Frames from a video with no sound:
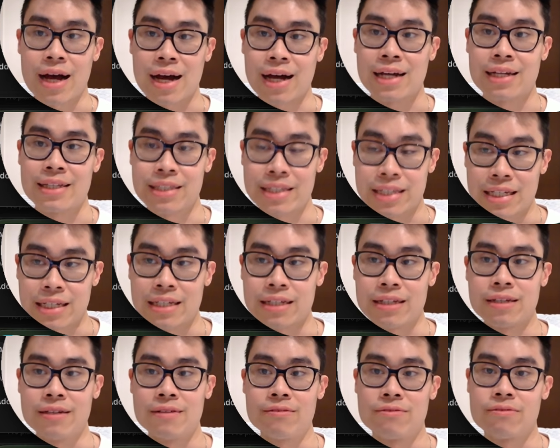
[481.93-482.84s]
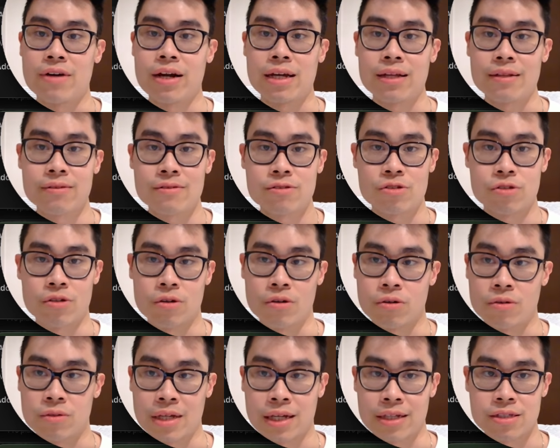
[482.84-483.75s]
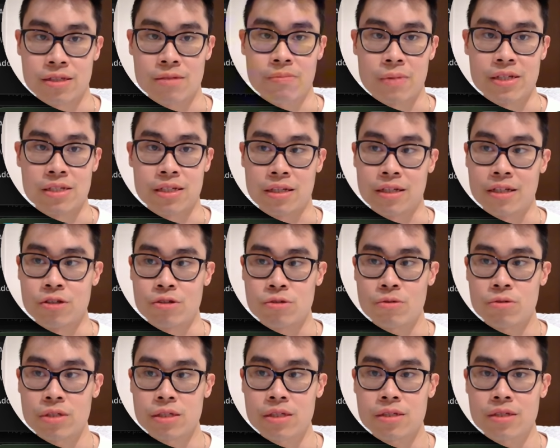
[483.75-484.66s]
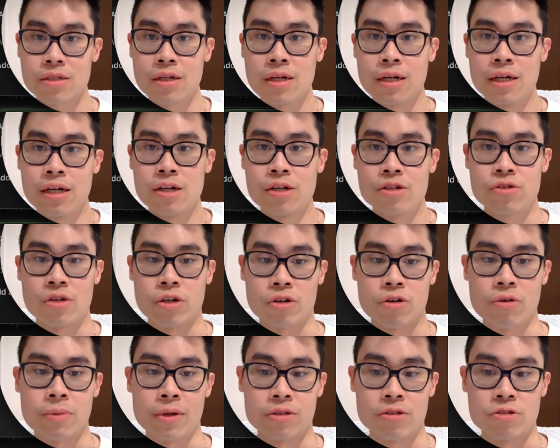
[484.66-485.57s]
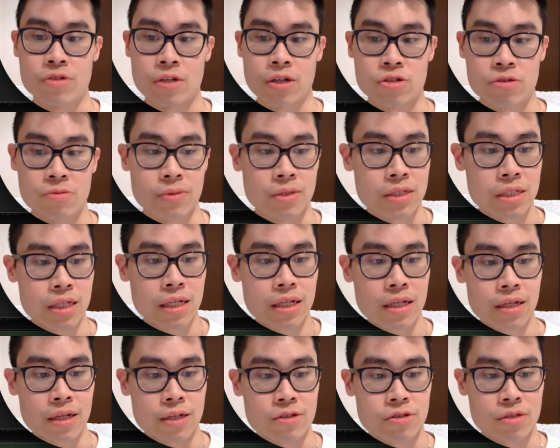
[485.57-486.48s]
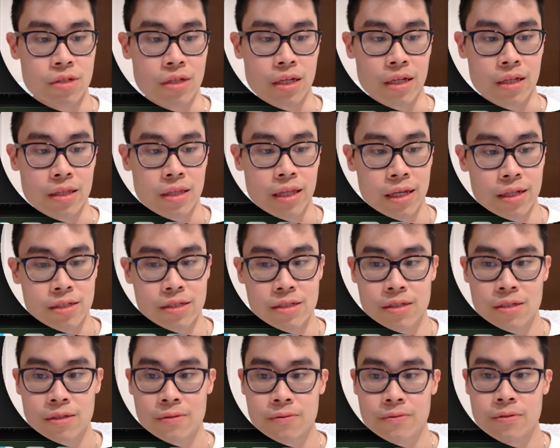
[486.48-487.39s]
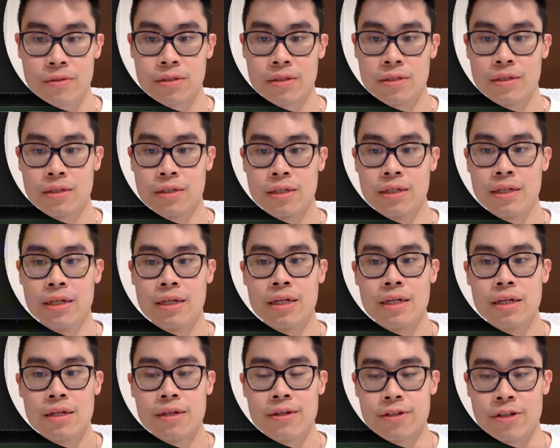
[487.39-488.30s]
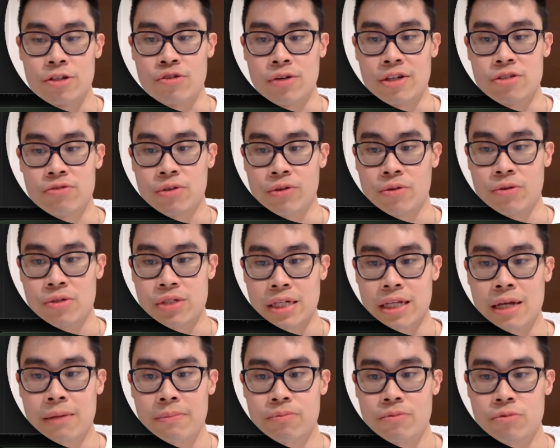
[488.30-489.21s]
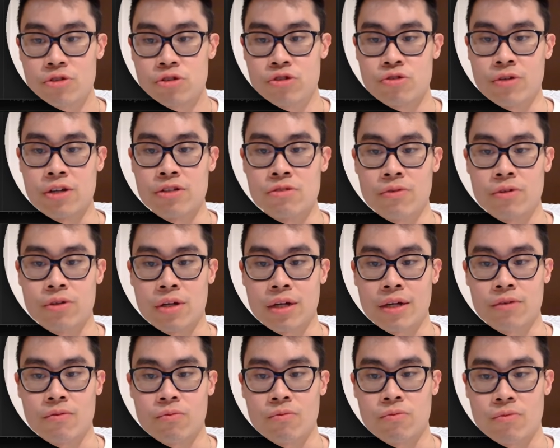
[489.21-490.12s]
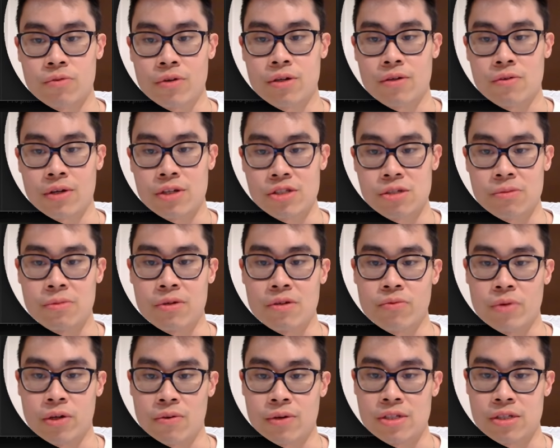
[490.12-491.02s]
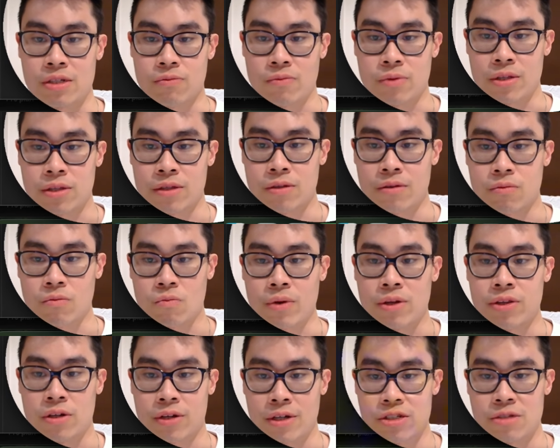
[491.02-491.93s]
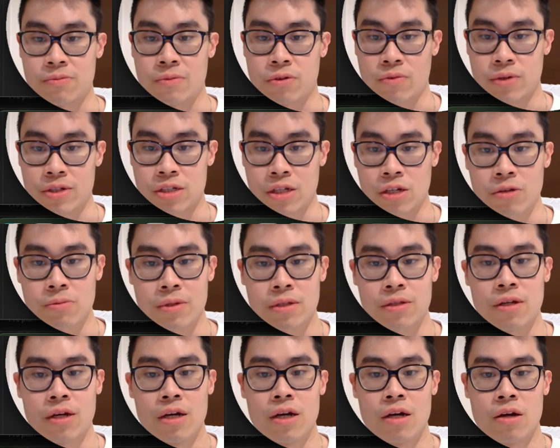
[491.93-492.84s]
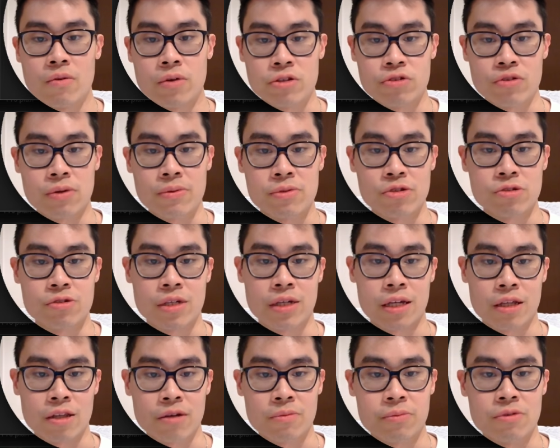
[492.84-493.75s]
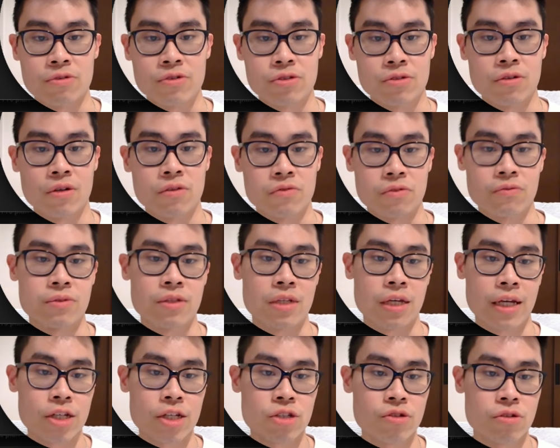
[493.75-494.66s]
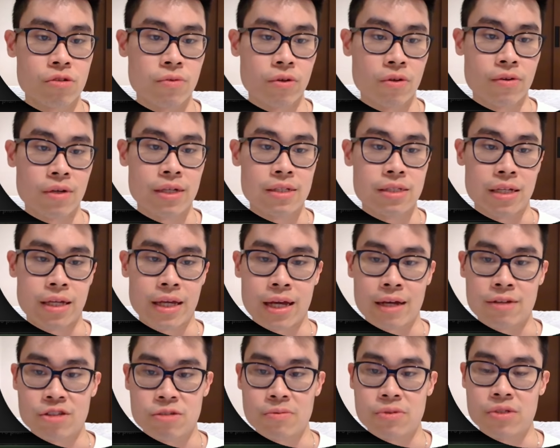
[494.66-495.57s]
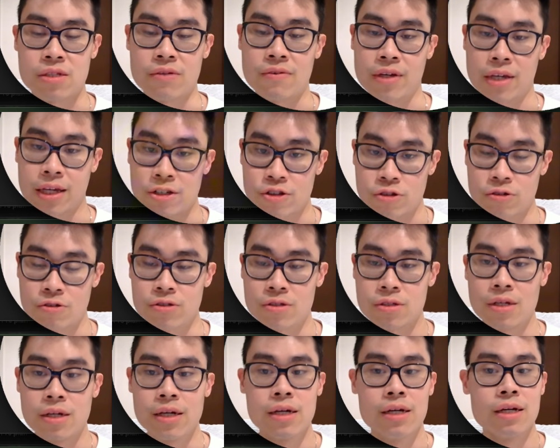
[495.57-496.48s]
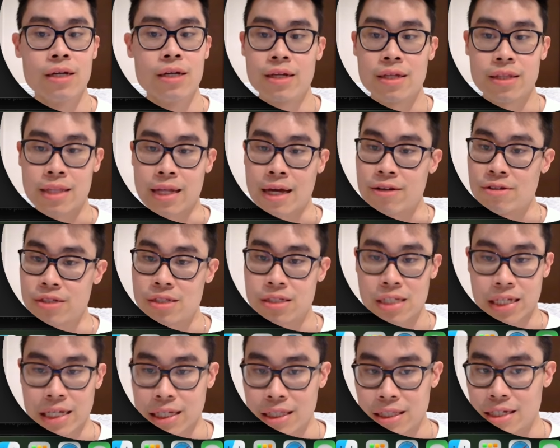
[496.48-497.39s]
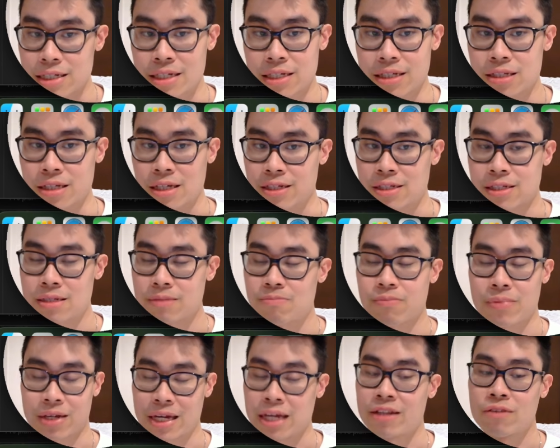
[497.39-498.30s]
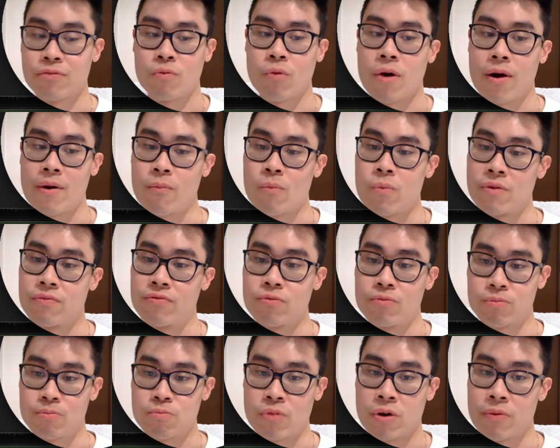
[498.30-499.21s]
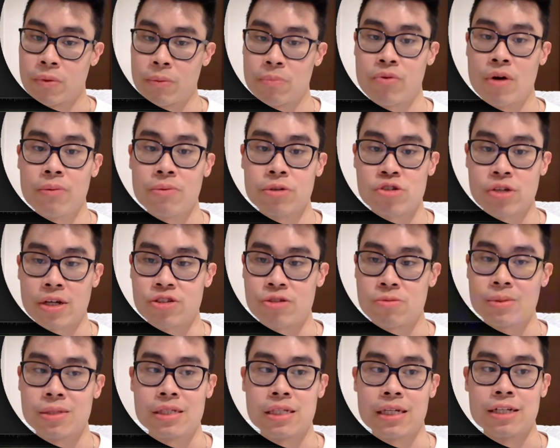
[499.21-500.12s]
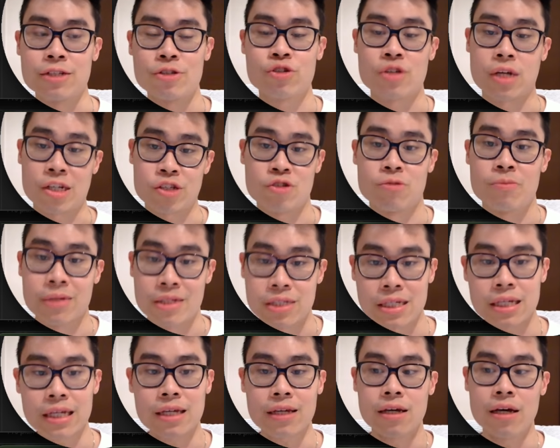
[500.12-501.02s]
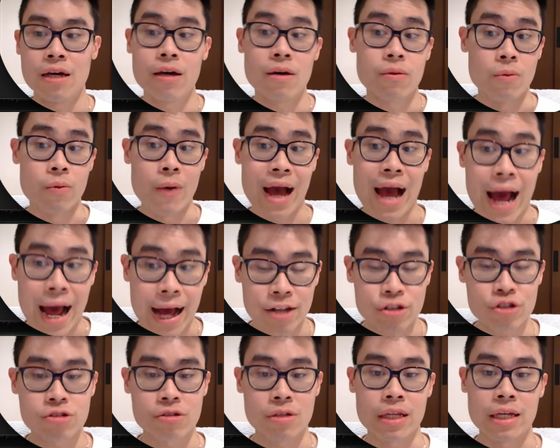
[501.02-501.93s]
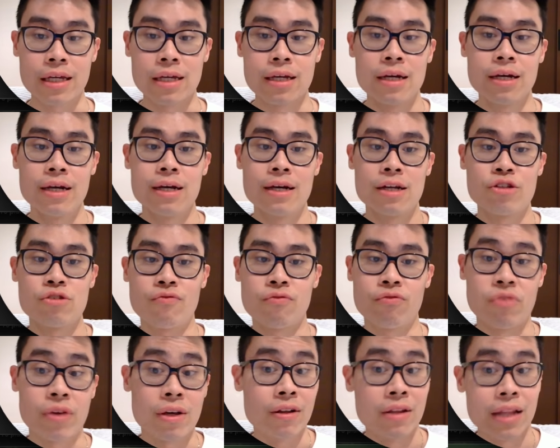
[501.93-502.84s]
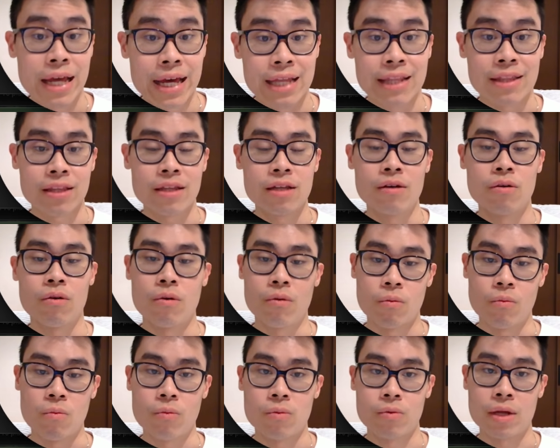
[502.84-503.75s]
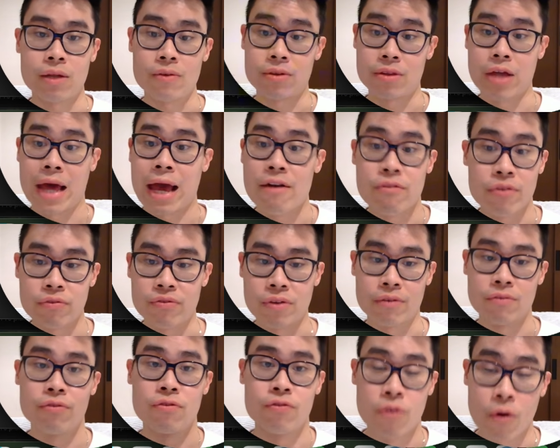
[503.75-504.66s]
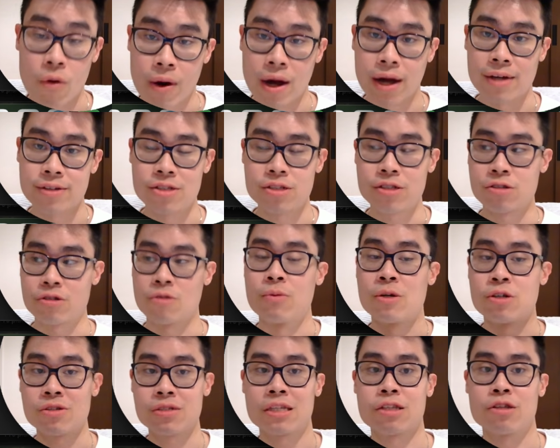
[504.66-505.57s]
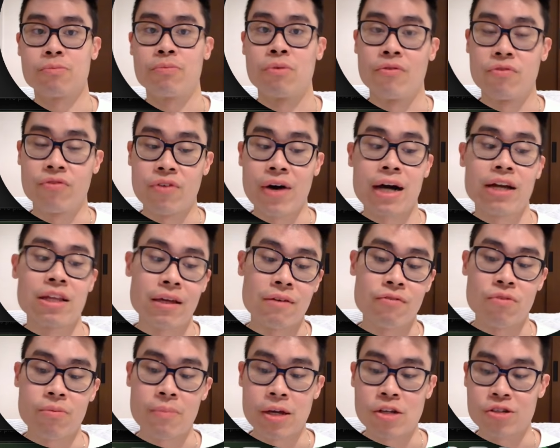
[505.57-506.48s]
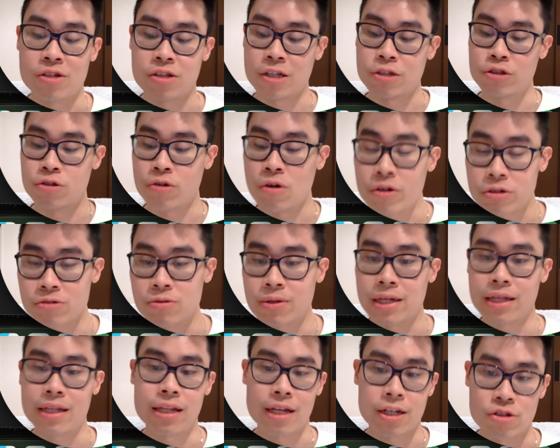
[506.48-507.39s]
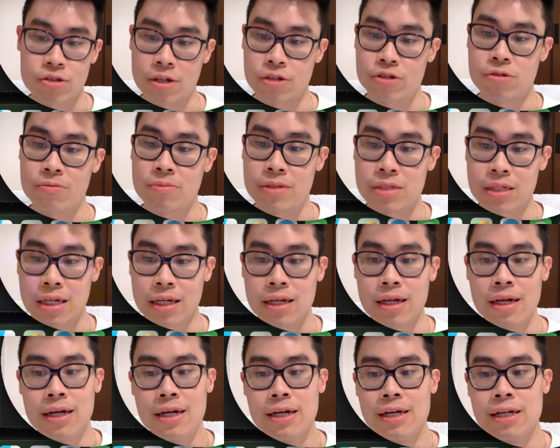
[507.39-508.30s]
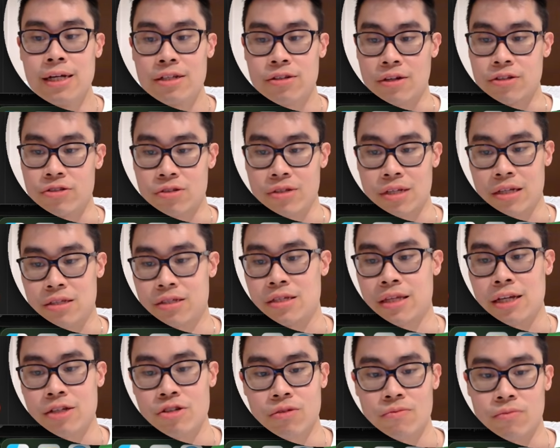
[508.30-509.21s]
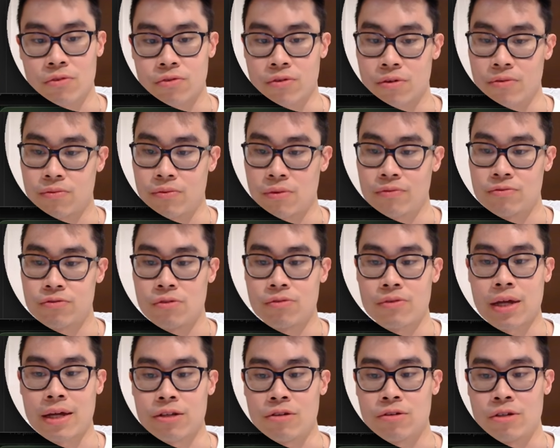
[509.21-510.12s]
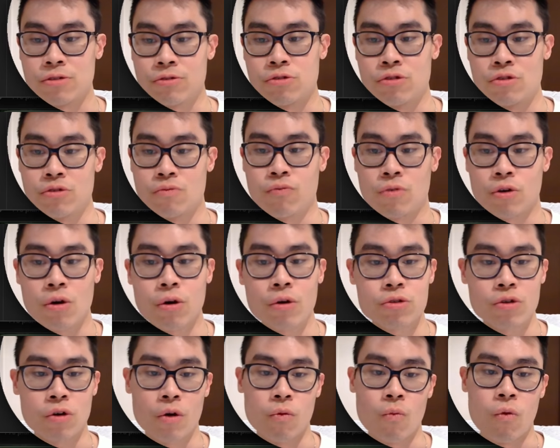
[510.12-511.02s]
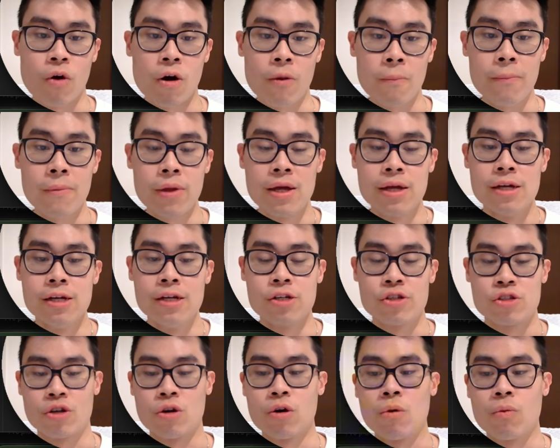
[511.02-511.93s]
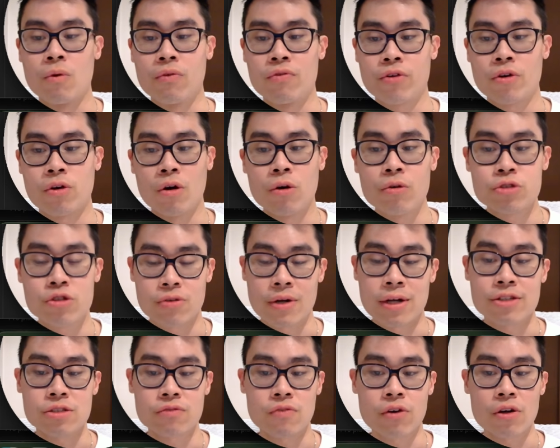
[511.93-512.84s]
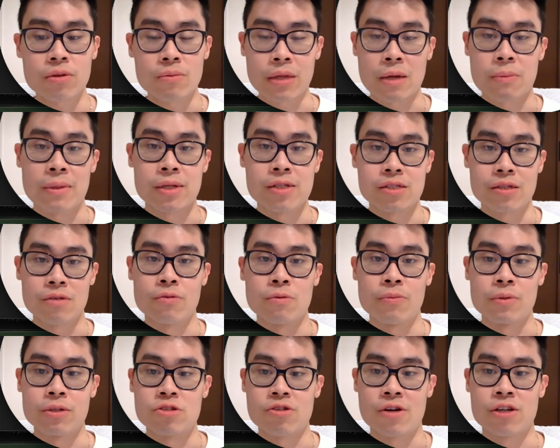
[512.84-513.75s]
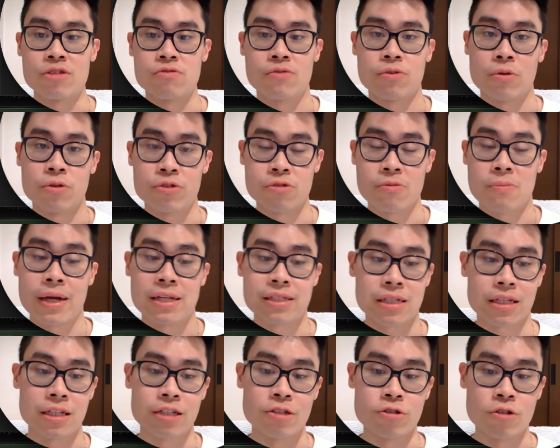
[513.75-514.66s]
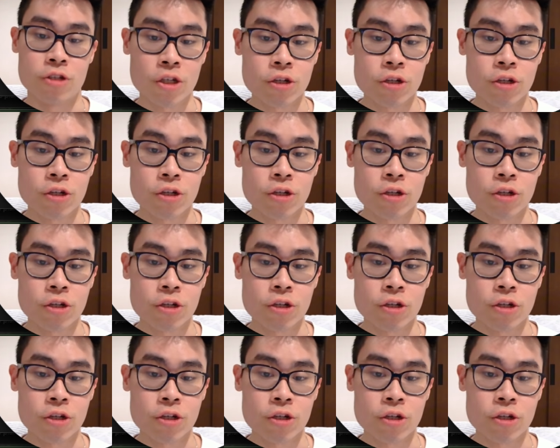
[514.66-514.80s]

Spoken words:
ID, right? So that's basically sorted. So I go back to ChatGPT and just click next. The transfer call setup, transfer the customer requested when the customer requests a human, when troubleshooting cannot be resolved, or when the issue requires account-specific issues. Now, see, this is kind of what when we prompt the ChatGPT will actually fill in everything for us. So we just need to provide the information and talk to it like ChatGPT. Transfer destination, we've turned that. You can choose cold or warm. So with cold transfer, that means it will be transferred automatically to